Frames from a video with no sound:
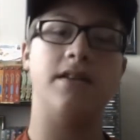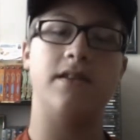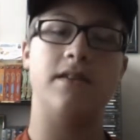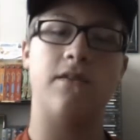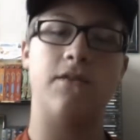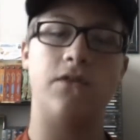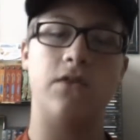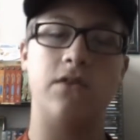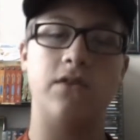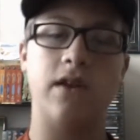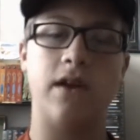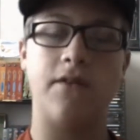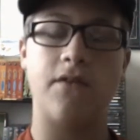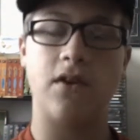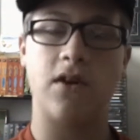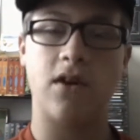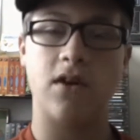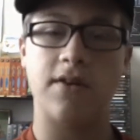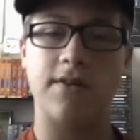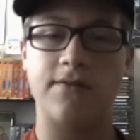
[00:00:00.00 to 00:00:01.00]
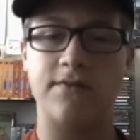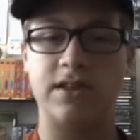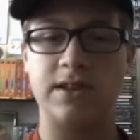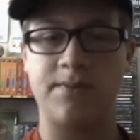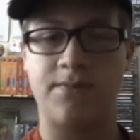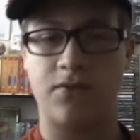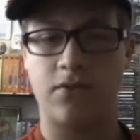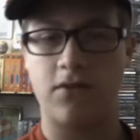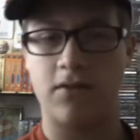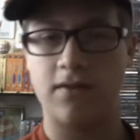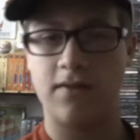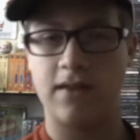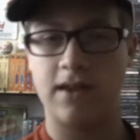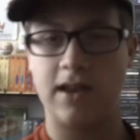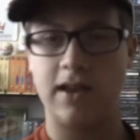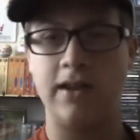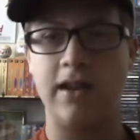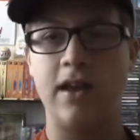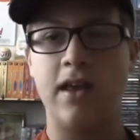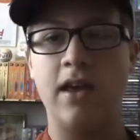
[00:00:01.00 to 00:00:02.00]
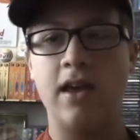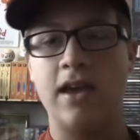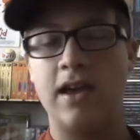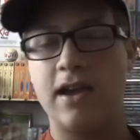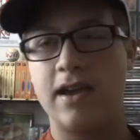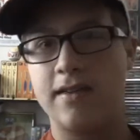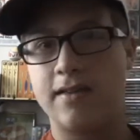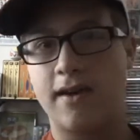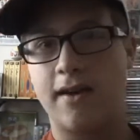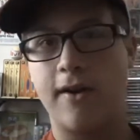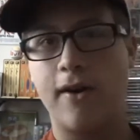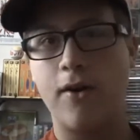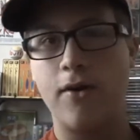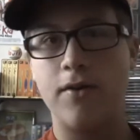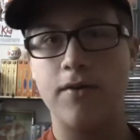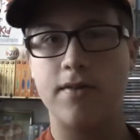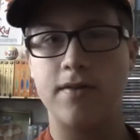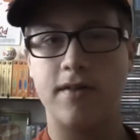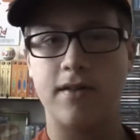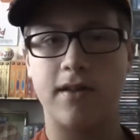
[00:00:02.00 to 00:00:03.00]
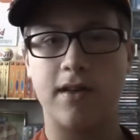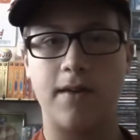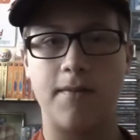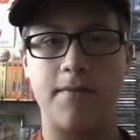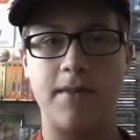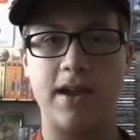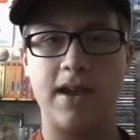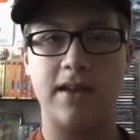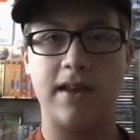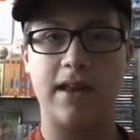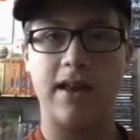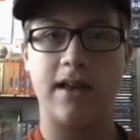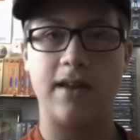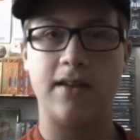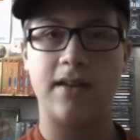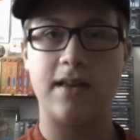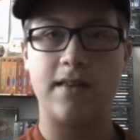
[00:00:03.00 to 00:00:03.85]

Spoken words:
and if you've never heard of Jim Florentine, he's a host and a comedian.